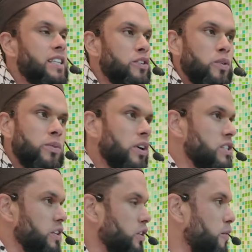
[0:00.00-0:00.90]
then Umrah
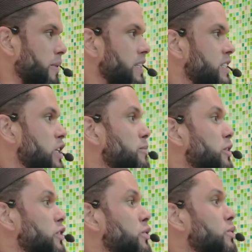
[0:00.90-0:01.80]
is not compulsory
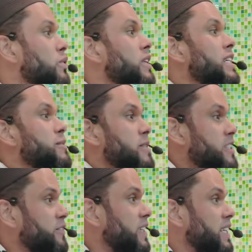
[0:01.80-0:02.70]
upon you
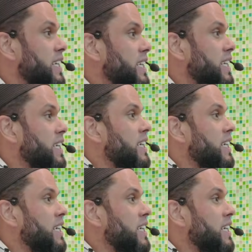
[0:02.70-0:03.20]
specifically.